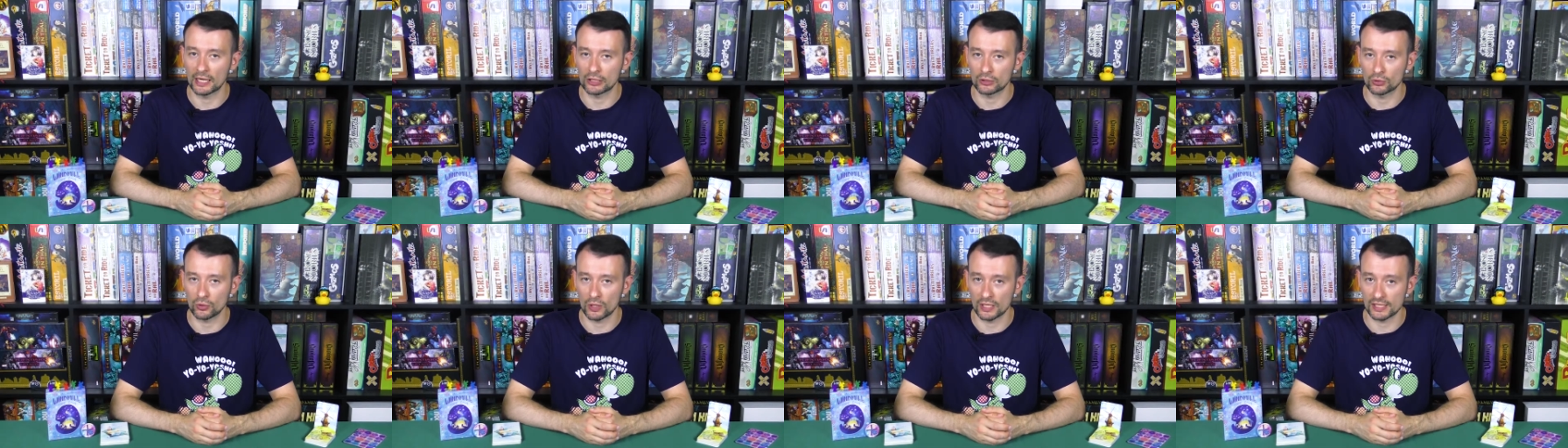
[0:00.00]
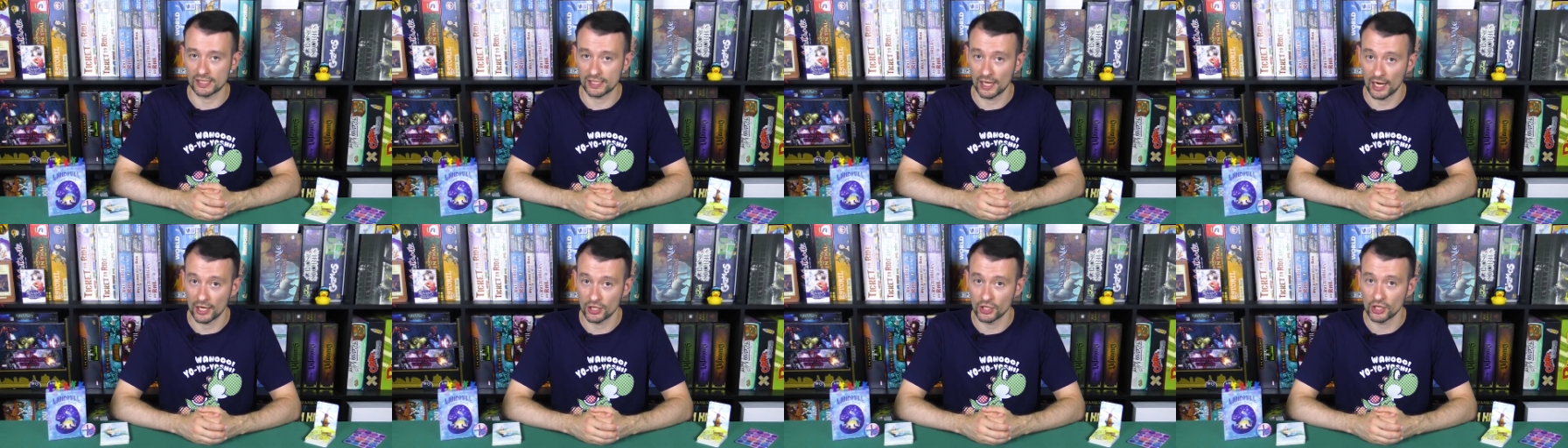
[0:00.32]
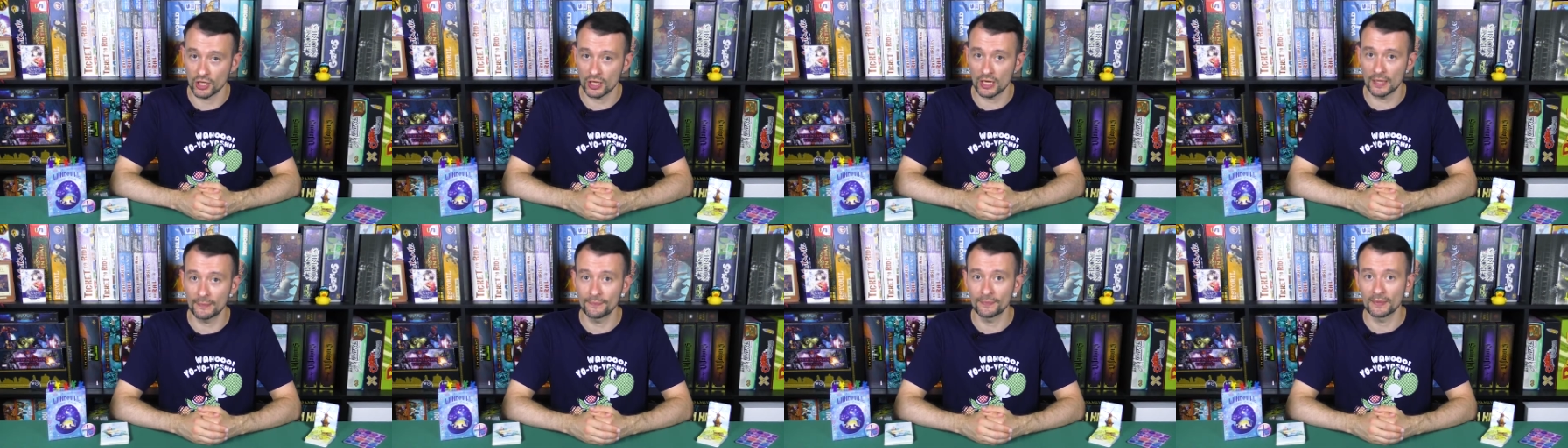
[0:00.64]
or
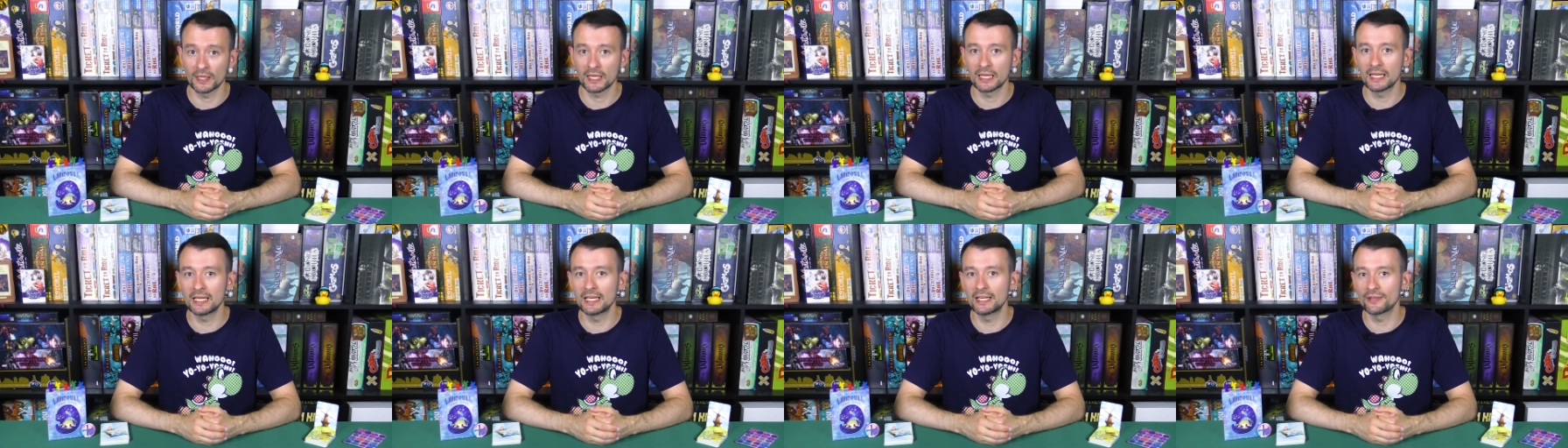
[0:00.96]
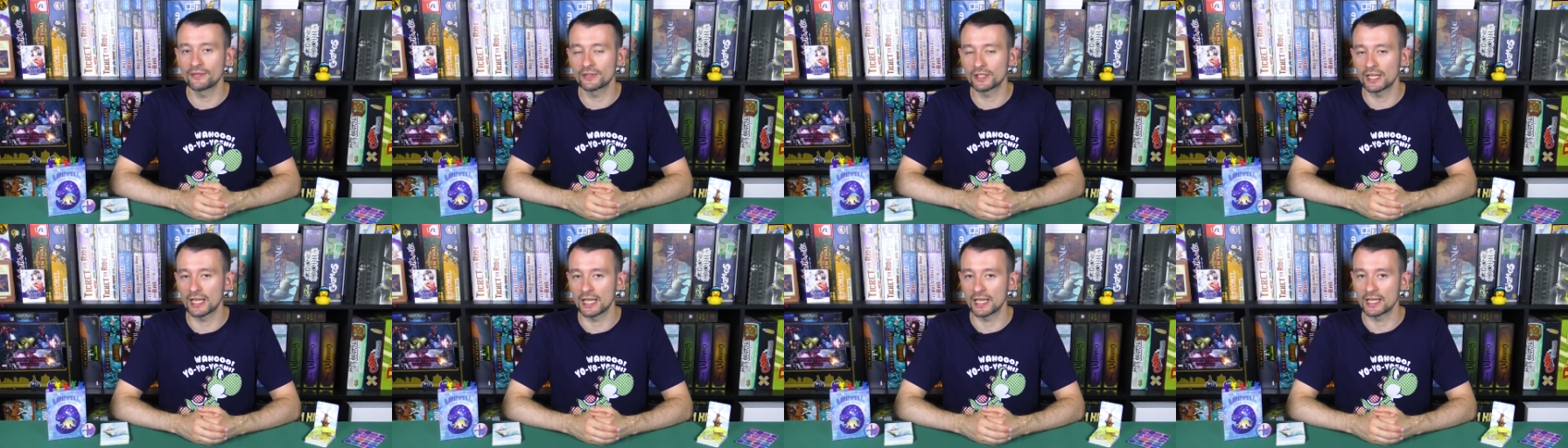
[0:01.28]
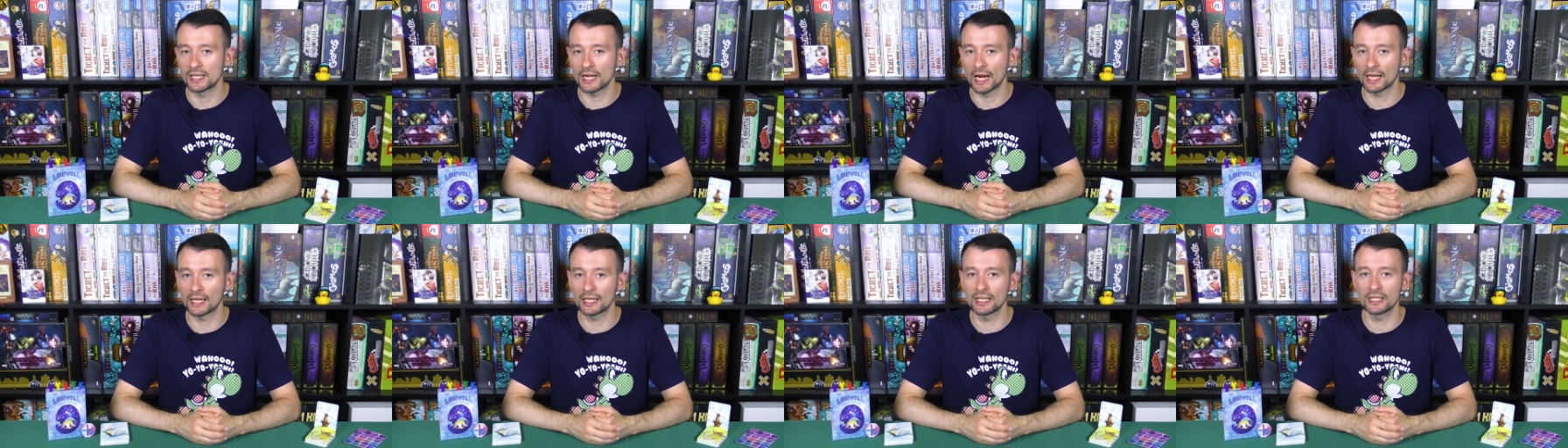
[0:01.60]
all players
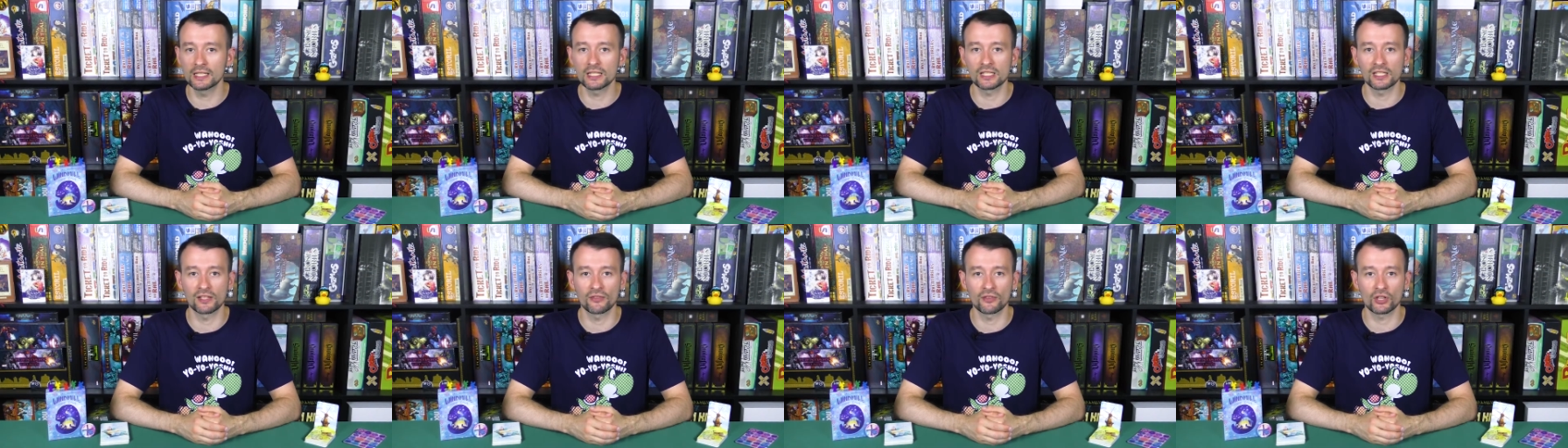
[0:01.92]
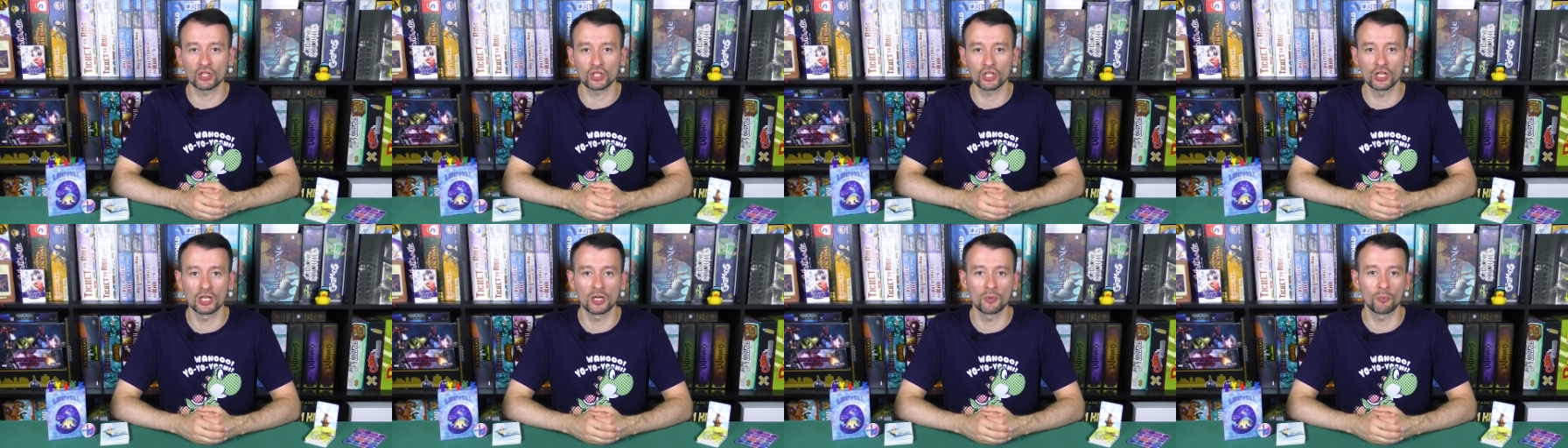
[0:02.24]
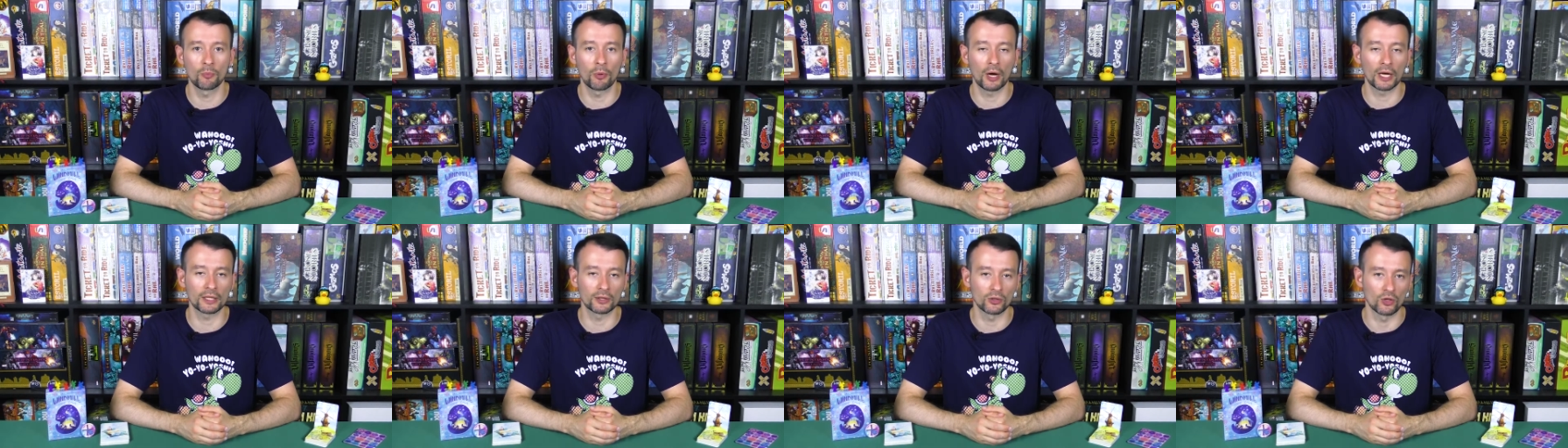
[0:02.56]
make one attempt
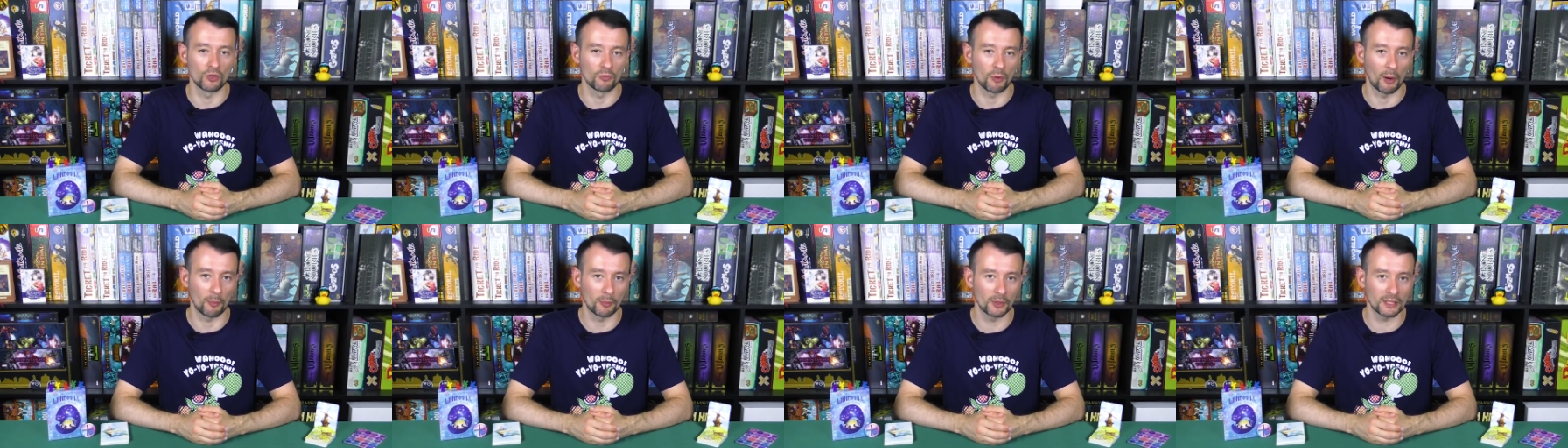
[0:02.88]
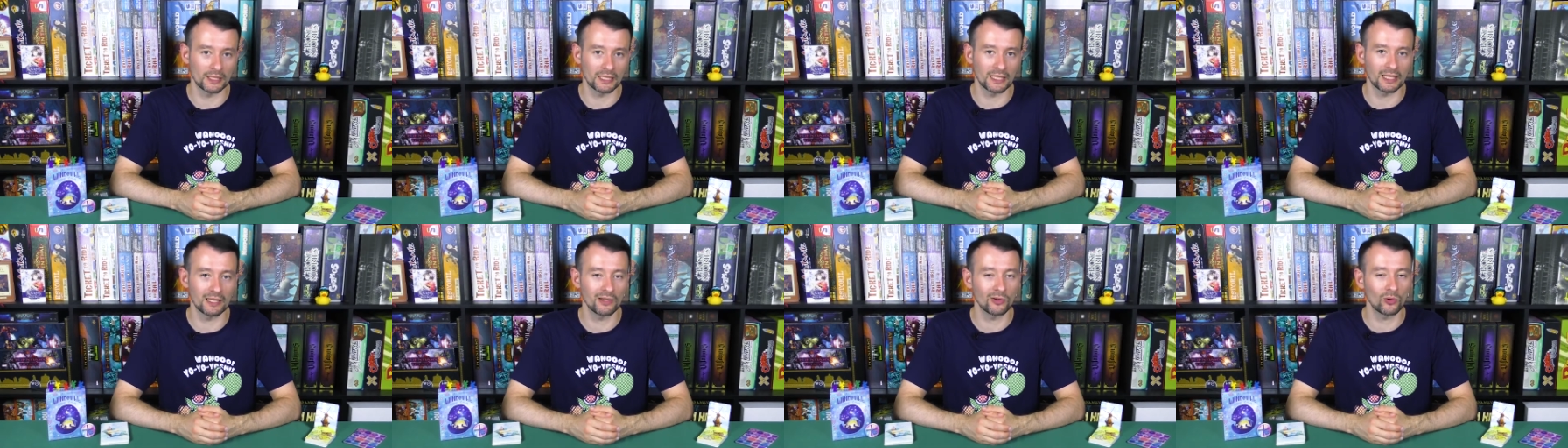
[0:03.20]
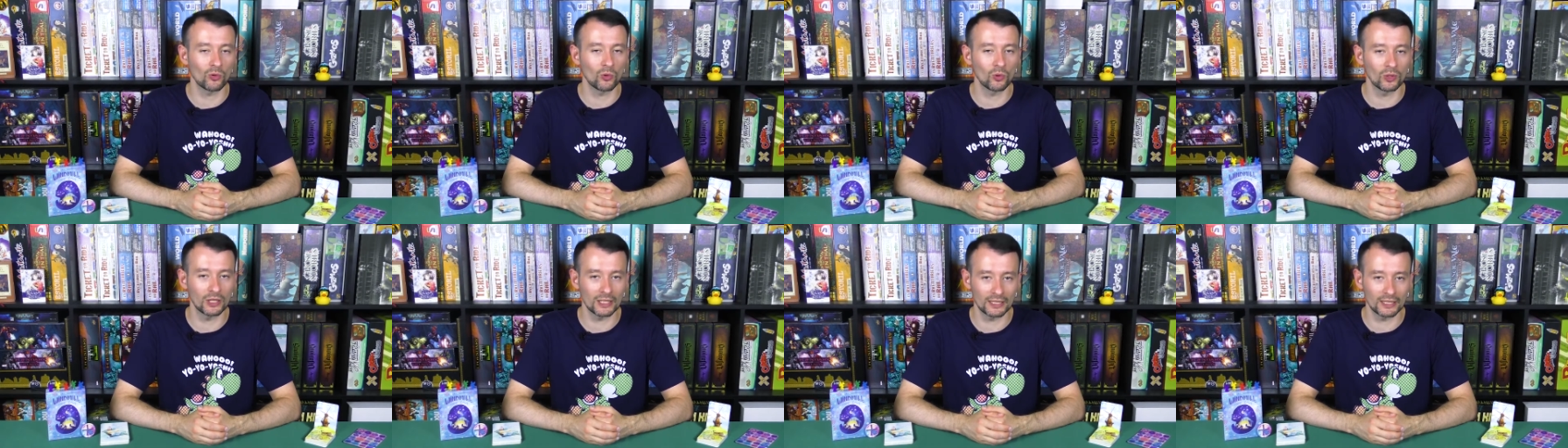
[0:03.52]
at guessing the card.